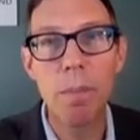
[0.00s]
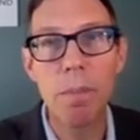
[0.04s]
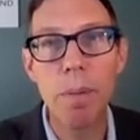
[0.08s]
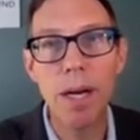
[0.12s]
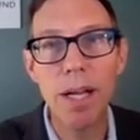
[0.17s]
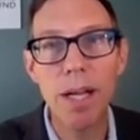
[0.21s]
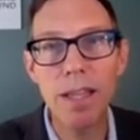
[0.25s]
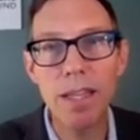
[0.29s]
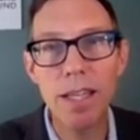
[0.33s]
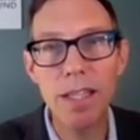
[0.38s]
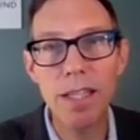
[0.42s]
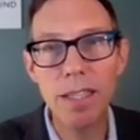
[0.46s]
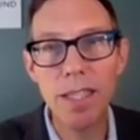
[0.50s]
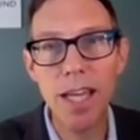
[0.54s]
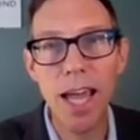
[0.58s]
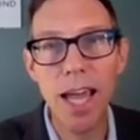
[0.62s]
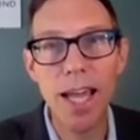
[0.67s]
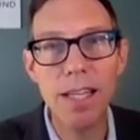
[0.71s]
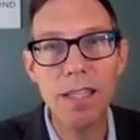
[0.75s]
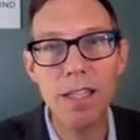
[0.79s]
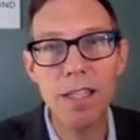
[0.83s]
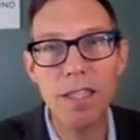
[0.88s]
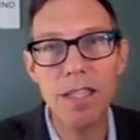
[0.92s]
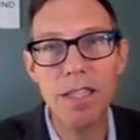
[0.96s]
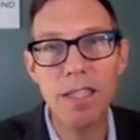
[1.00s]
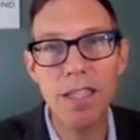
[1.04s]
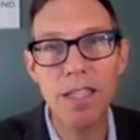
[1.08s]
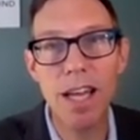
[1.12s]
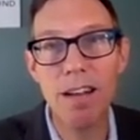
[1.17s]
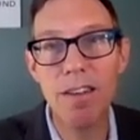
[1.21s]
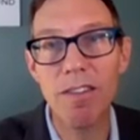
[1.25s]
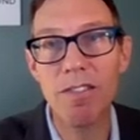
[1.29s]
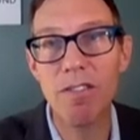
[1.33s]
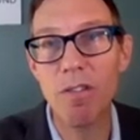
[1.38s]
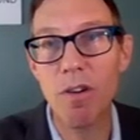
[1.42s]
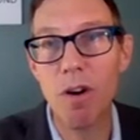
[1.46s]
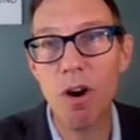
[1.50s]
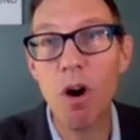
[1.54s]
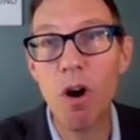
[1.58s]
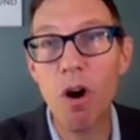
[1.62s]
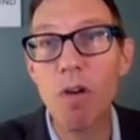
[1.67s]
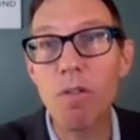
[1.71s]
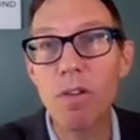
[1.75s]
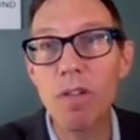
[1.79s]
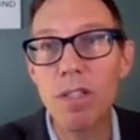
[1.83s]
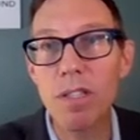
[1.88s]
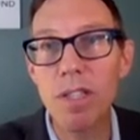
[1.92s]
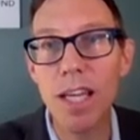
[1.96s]
But in this case, instead of
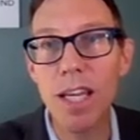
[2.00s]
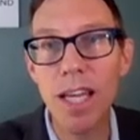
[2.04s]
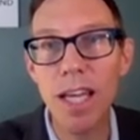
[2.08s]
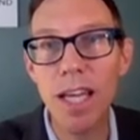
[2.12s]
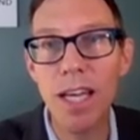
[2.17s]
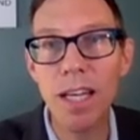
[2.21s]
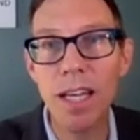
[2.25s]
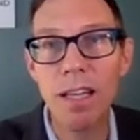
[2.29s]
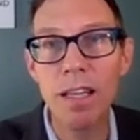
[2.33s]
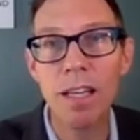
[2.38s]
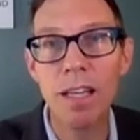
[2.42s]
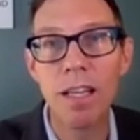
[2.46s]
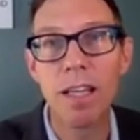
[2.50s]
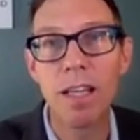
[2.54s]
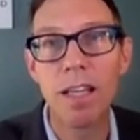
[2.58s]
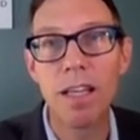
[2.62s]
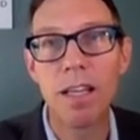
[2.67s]
overseeing